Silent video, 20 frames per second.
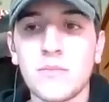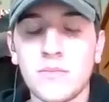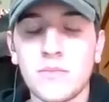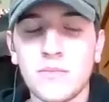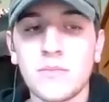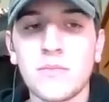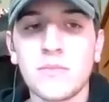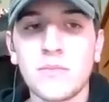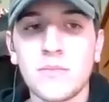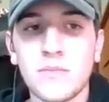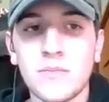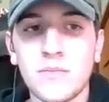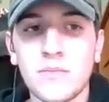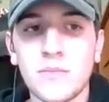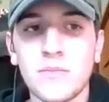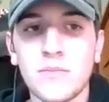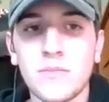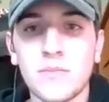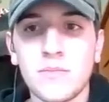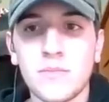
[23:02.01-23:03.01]

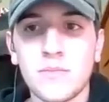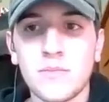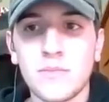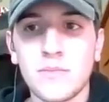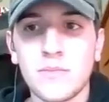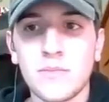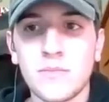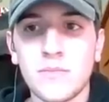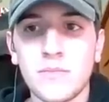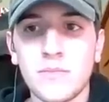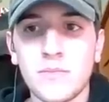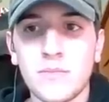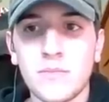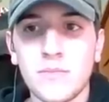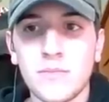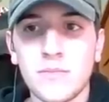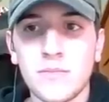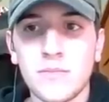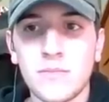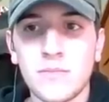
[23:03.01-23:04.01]

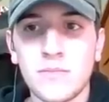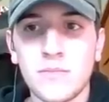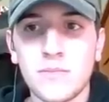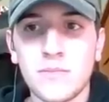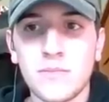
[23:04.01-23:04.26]
No words are spoken by the person on screen.